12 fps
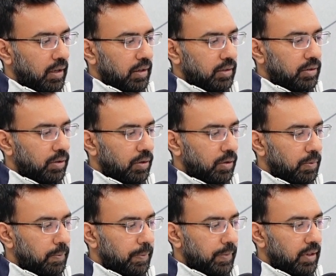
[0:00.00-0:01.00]

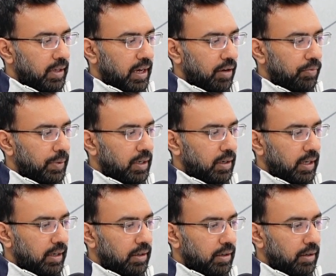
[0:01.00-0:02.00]
So they have built
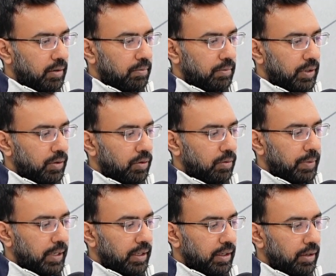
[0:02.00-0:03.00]
like a
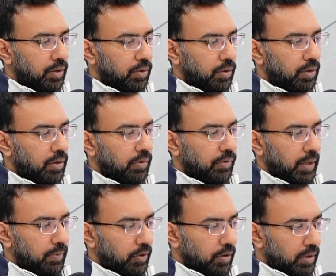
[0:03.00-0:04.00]
pretty good
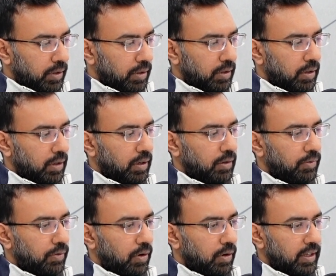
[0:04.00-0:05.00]
framework
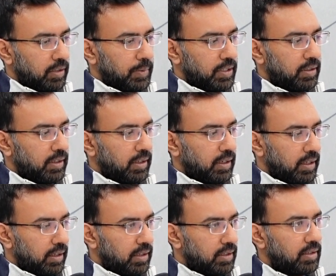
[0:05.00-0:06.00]
for especially the
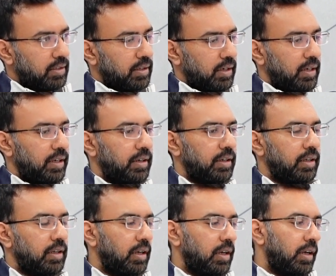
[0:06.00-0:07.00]
DNS related
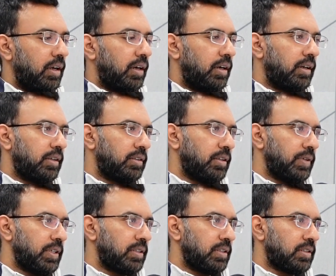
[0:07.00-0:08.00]

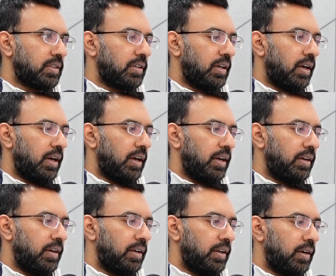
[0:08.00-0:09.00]
services,
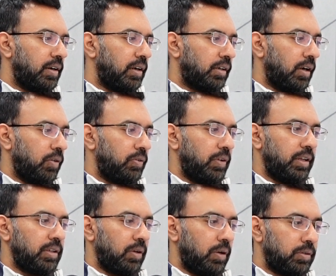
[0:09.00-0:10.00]
and Cloudflare
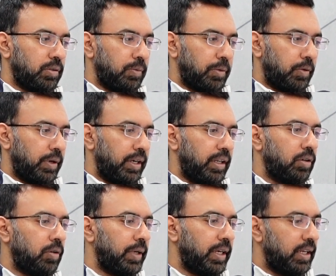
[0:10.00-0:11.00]
is also providing
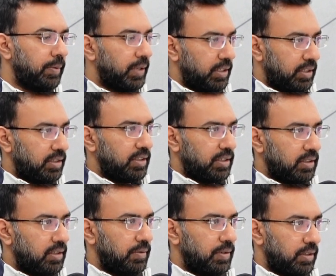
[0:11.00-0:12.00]
domain name registration
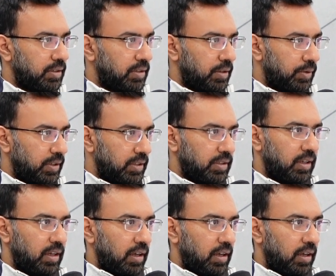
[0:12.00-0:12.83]
services nowadays.